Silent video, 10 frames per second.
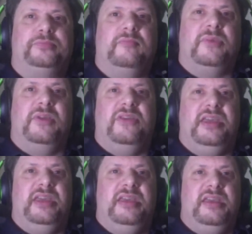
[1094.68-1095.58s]

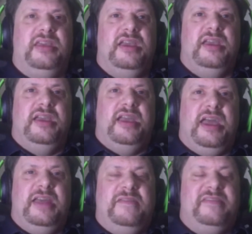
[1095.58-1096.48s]
the
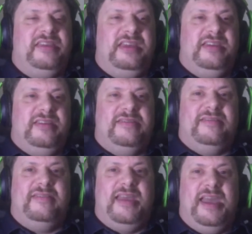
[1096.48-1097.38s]
NFC East,
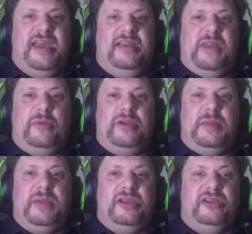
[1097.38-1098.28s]
and they were going to
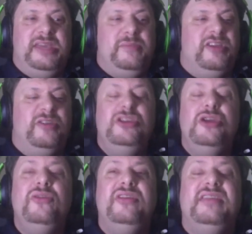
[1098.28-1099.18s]
be a good team because
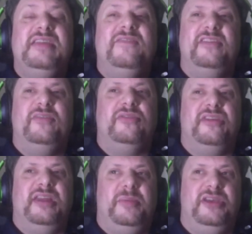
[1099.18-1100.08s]
the defense was going
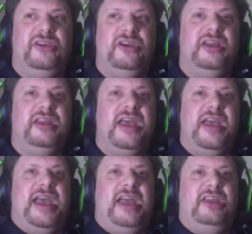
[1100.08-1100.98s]
to be good,
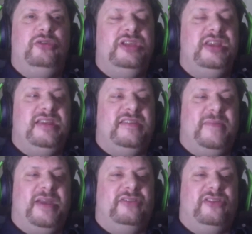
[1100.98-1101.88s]
and you didn't
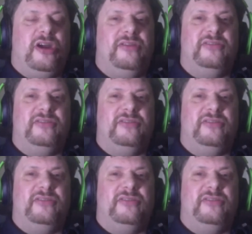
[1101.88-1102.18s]
expect Carson